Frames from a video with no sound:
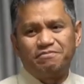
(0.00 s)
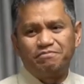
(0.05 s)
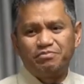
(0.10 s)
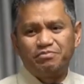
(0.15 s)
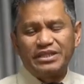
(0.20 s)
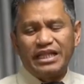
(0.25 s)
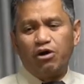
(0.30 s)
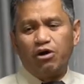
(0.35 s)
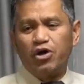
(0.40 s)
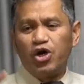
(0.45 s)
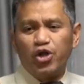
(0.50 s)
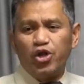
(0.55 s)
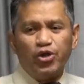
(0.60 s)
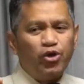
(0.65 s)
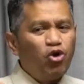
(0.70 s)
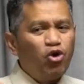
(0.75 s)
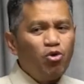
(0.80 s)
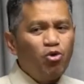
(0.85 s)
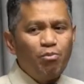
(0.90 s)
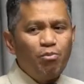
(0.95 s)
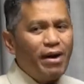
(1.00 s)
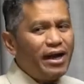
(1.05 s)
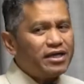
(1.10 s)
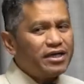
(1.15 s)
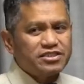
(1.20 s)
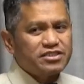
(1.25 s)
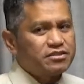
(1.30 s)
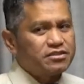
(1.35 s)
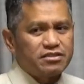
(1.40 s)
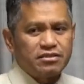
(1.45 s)
Now, no
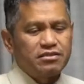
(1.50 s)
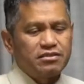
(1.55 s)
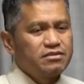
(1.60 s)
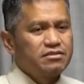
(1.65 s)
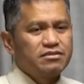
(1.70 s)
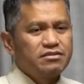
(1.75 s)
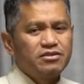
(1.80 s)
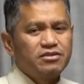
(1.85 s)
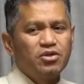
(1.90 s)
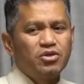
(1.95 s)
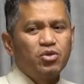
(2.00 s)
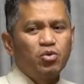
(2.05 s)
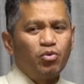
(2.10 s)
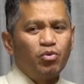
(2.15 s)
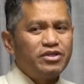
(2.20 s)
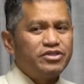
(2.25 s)
boxer will